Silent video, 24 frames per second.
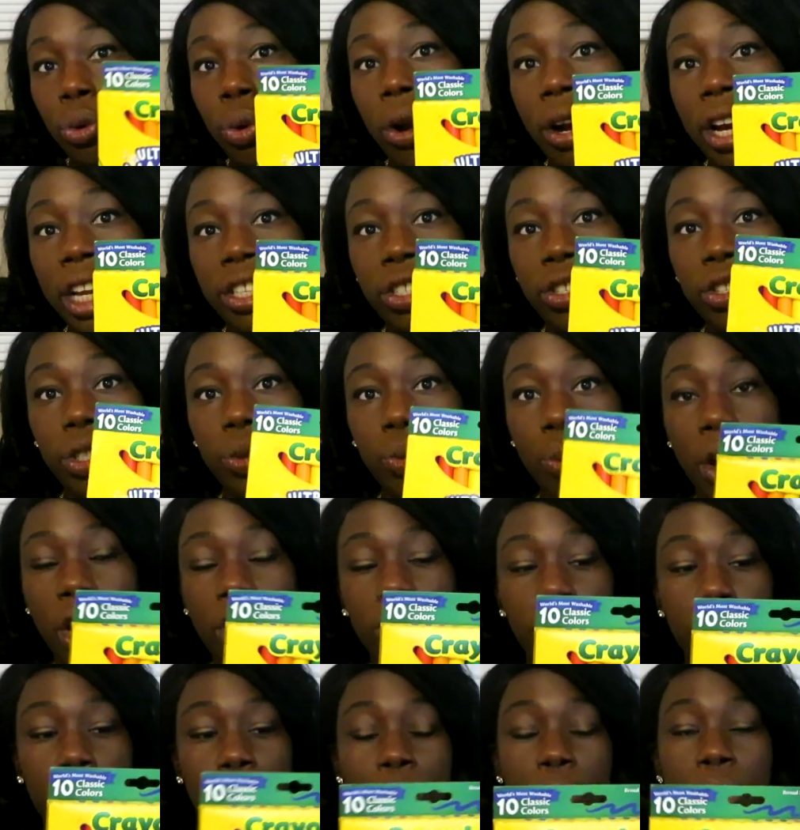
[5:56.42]
sure. It's just
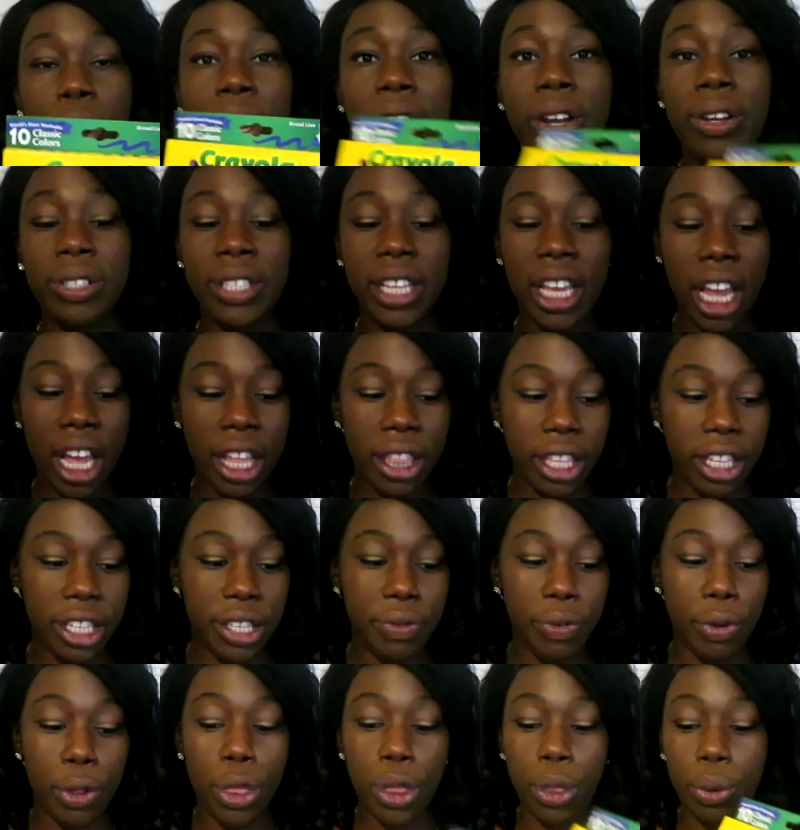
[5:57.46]
washable markers. I got
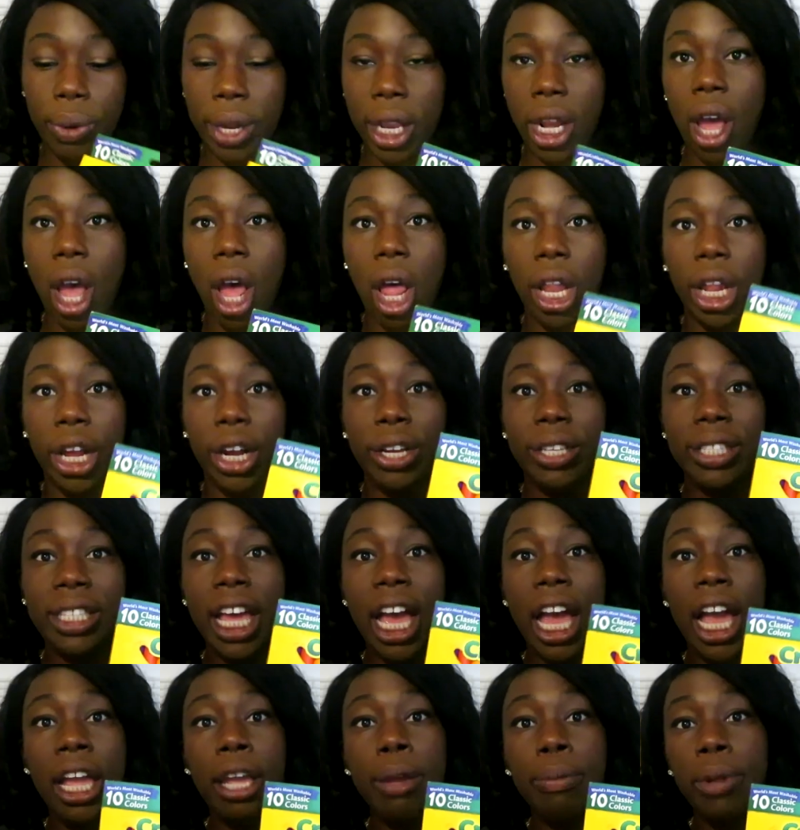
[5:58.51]
these for
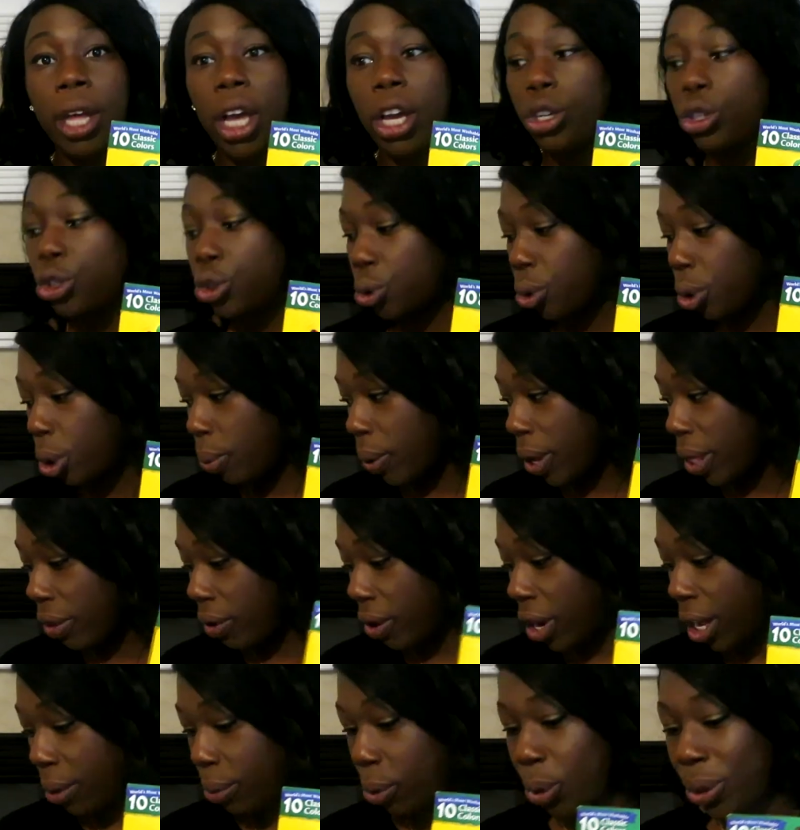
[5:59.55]
$3. I am not sure
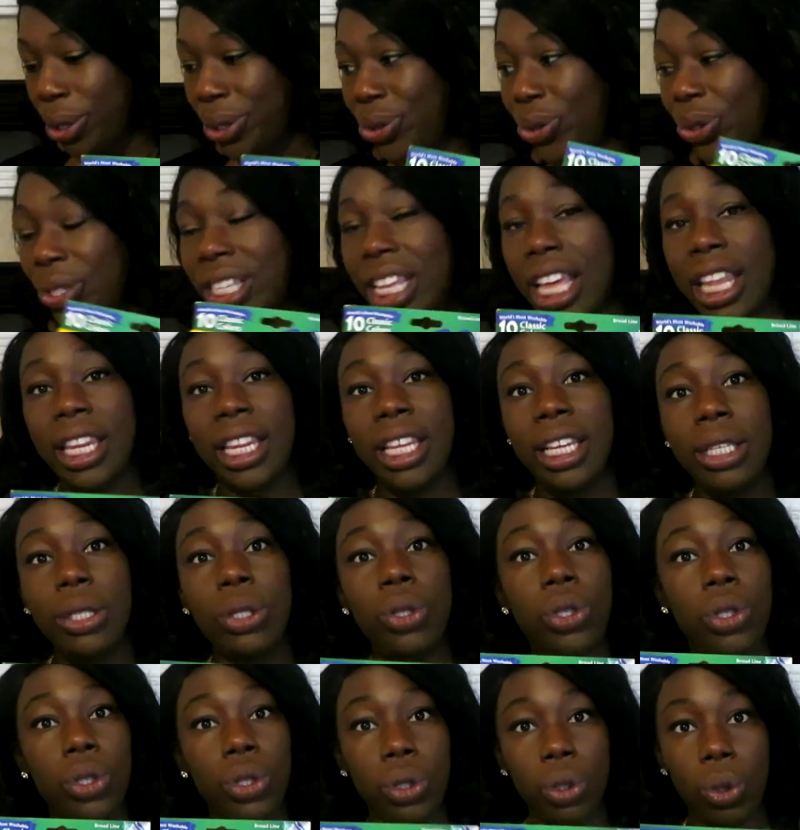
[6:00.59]
whether I'm going to send
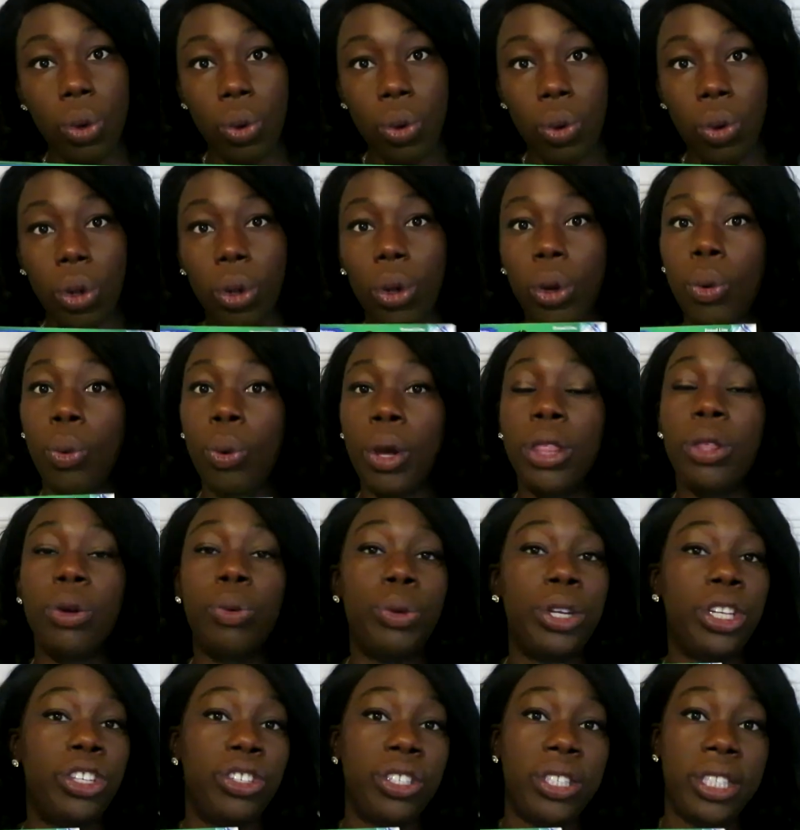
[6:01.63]
these to school or
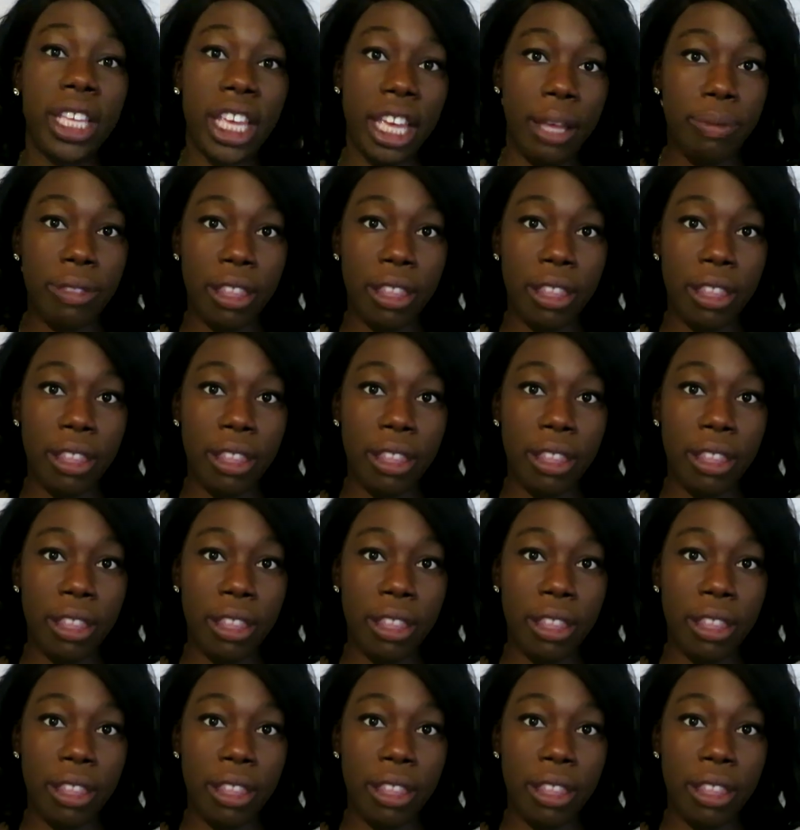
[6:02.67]
whether we just